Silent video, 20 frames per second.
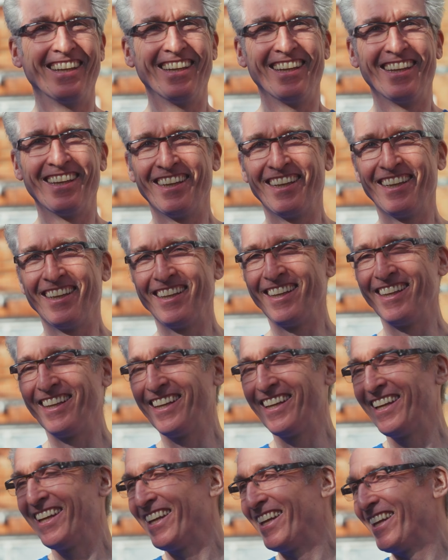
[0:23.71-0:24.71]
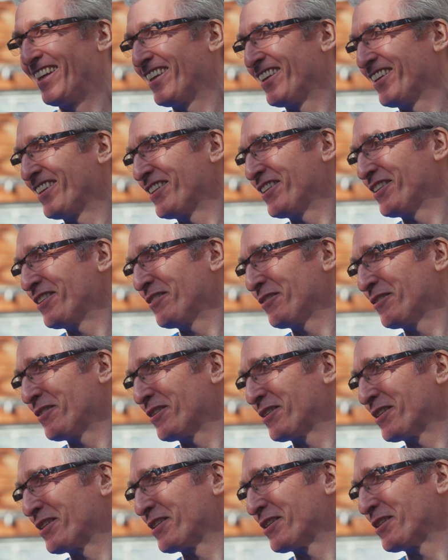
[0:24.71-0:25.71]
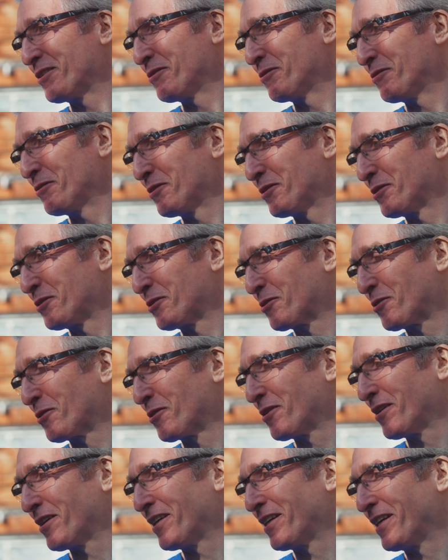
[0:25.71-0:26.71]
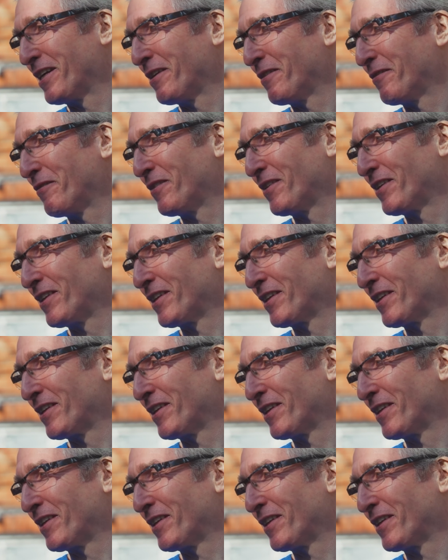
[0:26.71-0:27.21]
qualified many moons ago in 1990.